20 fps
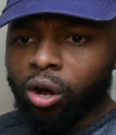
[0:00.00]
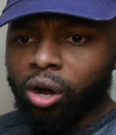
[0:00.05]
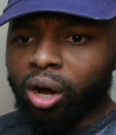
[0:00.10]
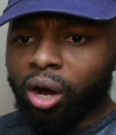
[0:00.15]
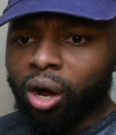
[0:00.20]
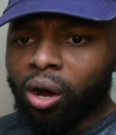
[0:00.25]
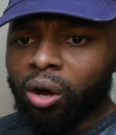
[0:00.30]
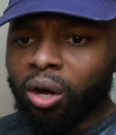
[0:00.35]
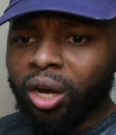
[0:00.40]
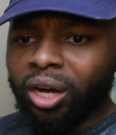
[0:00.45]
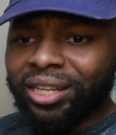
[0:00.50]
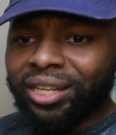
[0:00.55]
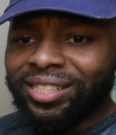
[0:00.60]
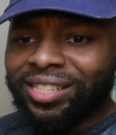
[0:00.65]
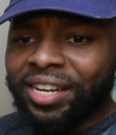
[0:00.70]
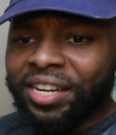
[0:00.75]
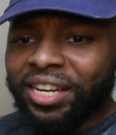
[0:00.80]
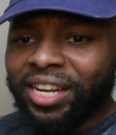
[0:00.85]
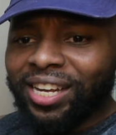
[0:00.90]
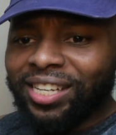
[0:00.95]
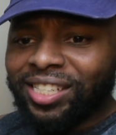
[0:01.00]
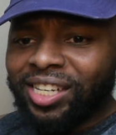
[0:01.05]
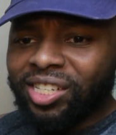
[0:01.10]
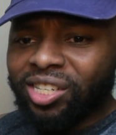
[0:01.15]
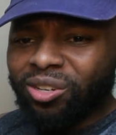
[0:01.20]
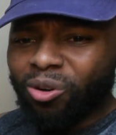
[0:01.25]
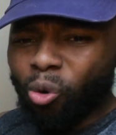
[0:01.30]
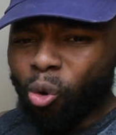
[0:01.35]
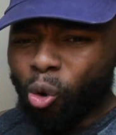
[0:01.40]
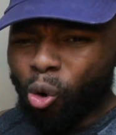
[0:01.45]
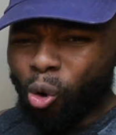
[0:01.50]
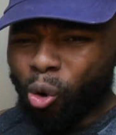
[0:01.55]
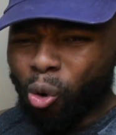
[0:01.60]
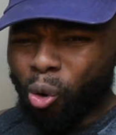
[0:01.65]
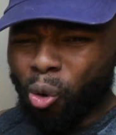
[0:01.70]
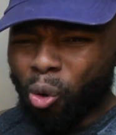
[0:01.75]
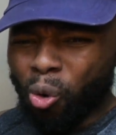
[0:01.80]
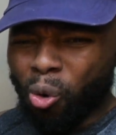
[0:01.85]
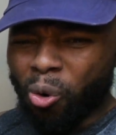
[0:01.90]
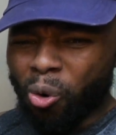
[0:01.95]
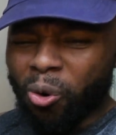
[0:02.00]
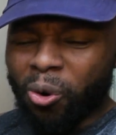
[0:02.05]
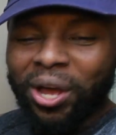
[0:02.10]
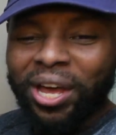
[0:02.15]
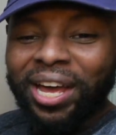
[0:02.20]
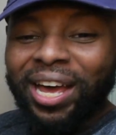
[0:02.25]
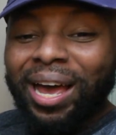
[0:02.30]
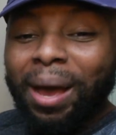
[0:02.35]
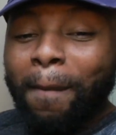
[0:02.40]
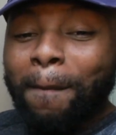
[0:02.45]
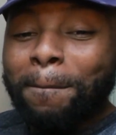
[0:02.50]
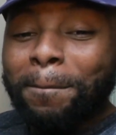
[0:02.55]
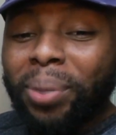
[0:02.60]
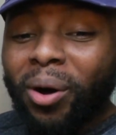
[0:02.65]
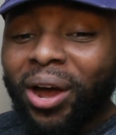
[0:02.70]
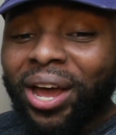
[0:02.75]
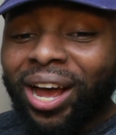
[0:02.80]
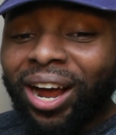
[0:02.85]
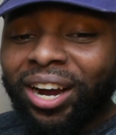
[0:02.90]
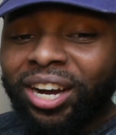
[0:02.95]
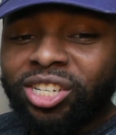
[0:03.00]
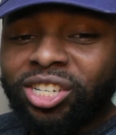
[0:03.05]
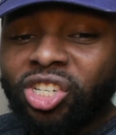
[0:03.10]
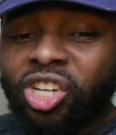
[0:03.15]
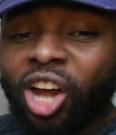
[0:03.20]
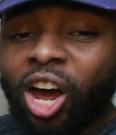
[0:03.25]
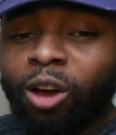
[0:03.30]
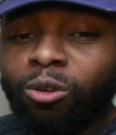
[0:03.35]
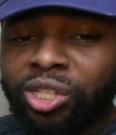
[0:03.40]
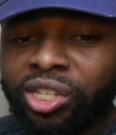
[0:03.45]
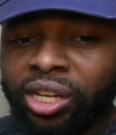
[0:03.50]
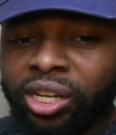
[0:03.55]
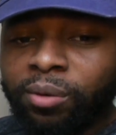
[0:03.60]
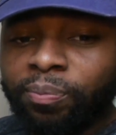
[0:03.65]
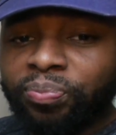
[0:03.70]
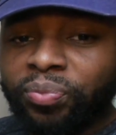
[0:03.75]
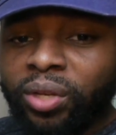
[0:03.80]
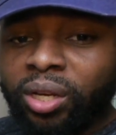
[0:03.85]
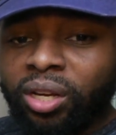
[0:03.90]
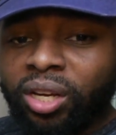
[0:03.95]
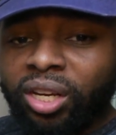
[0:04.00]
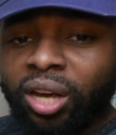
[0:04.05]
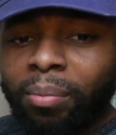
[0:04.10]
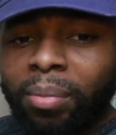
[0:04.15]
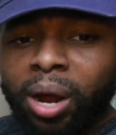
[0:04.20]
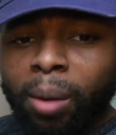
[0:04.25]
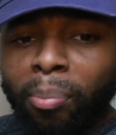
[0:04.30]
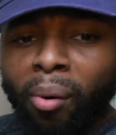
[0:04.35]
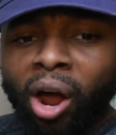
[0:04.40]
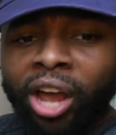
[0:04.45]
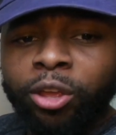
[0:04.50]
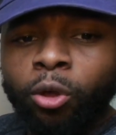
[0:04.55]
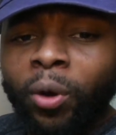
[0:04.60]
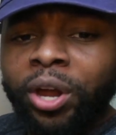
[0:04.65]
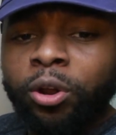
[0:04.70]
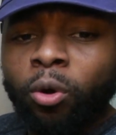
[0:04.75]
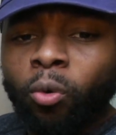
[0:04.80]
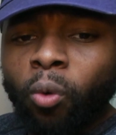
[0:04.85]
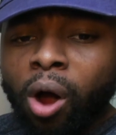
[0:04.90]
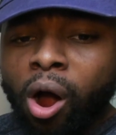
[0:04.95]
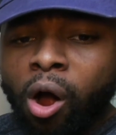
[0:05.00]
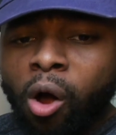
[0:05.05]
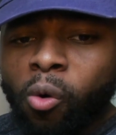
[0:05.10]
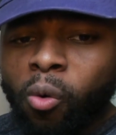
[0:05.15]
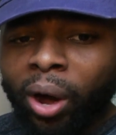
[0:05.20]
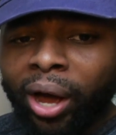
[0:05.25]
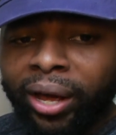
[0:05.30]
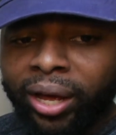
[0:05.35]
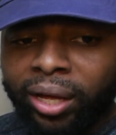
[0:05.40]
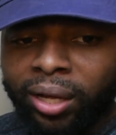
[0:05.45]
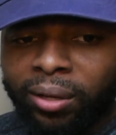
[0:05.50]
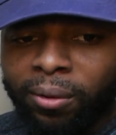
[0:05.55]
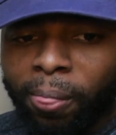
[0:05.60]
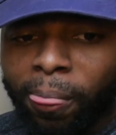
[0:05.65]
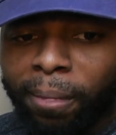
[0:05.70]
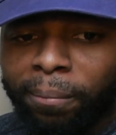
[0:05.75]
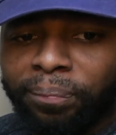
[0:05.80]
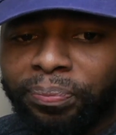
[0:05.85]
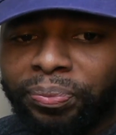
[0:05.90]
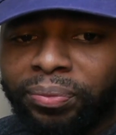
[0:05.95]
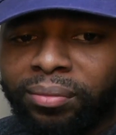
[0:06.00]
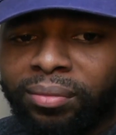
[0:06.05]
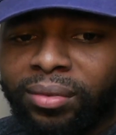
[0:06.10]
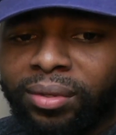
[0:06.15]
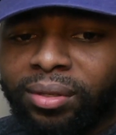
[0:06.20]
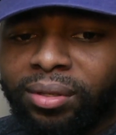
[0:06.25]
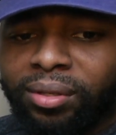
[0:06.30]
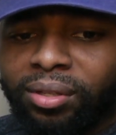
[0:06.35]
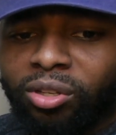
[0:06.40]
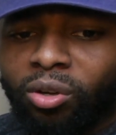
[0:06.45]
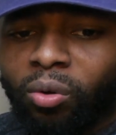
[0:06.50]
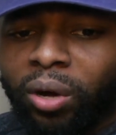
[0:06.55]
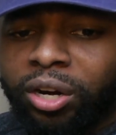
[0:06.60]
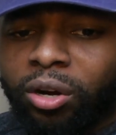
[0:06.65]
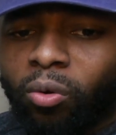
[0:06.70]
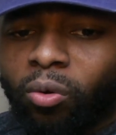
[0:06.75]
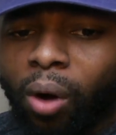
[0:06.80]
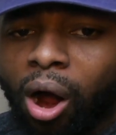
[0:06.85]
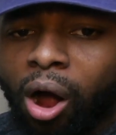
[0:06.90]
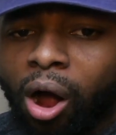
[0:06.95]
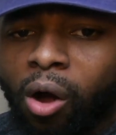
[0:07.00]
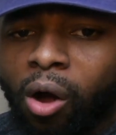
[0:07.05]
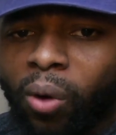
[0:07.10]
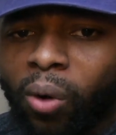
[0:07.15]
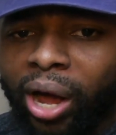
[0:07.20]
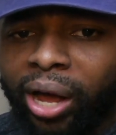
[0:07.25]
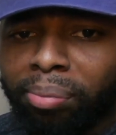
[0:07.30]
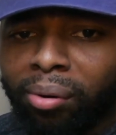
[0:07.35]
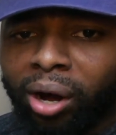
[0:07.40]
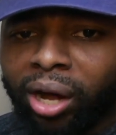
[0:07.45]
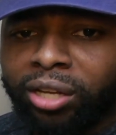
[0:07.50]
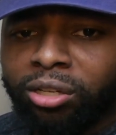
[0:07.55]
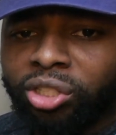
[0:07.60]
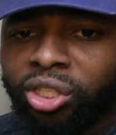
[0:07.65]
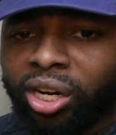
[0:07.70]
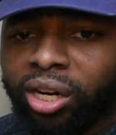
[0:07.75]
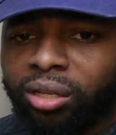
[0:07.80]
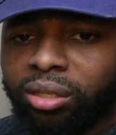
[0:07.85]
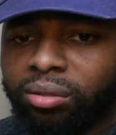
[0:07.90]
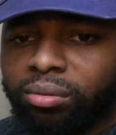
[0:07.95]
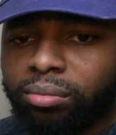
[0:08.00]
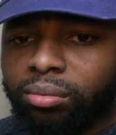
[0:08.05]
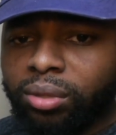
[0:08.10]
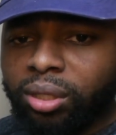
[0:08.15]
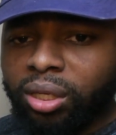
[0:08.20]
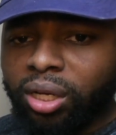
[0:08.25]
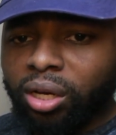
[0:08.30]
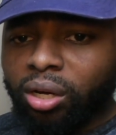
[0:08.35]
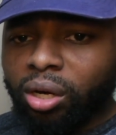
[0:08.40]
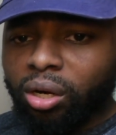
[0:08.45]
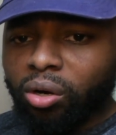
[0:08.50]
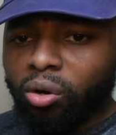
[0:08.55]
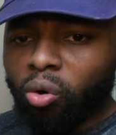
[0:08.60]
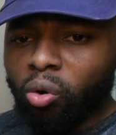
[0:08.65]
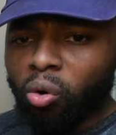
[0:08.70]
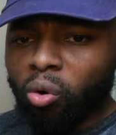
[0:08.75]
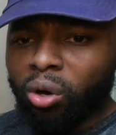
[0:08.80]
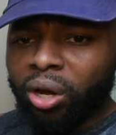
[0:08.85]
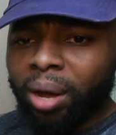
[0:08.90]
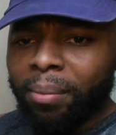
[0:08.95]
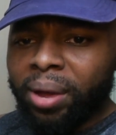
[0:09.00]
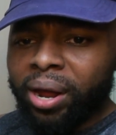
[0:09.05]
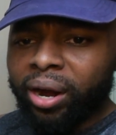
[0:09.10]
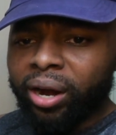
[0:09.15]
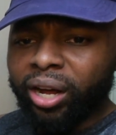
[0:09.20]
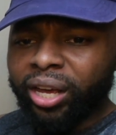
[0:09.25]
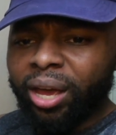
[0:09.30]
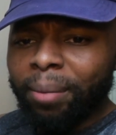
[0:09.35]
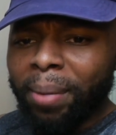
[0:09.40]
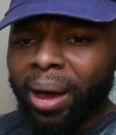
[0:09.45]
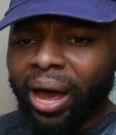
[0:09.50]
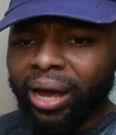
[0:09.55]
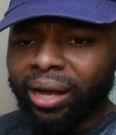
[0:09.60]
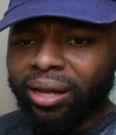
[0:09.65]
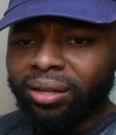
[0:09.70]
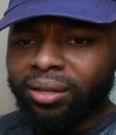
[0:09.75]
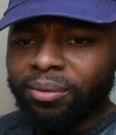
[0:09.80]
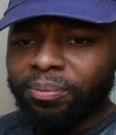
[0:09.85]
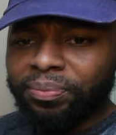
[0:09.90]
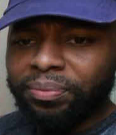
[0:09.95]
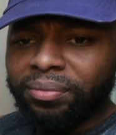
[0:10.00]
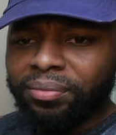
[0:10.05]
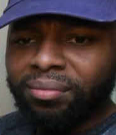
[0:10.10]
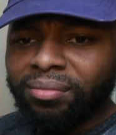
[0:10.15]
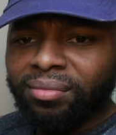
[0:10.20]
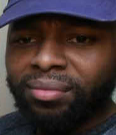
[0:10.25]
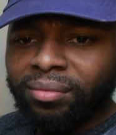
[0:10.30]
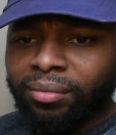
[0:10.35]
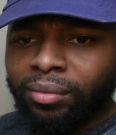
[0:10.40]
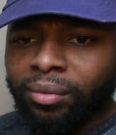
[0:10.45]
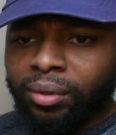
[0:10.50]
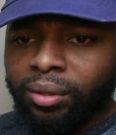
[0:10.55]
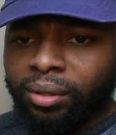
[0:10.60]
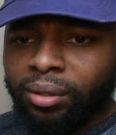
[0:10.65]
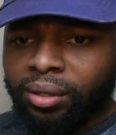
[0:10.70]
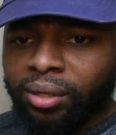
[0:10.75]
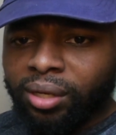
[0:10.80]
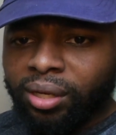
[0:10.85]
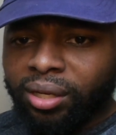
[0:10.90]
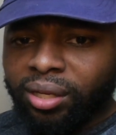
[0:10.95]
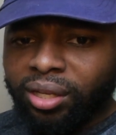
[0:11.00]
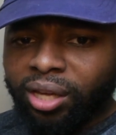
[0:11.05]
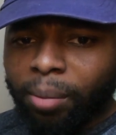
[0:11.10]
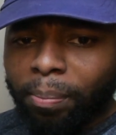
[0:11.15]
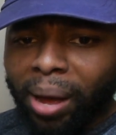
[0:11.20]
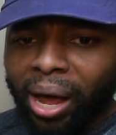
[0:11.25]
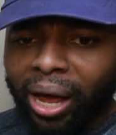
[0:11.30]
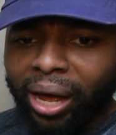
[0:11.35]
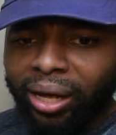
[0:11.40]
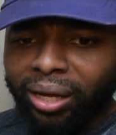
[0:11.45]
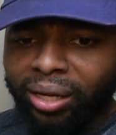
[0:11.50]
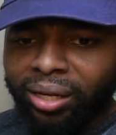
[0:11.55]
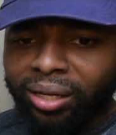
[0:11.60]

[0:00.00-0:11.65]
Oh, is he, is he, ooh, boy out here saucing. Come here, boy, you went the wrong way. You went the wrong way, boy. You should have, ooh, come here, get back. Get back.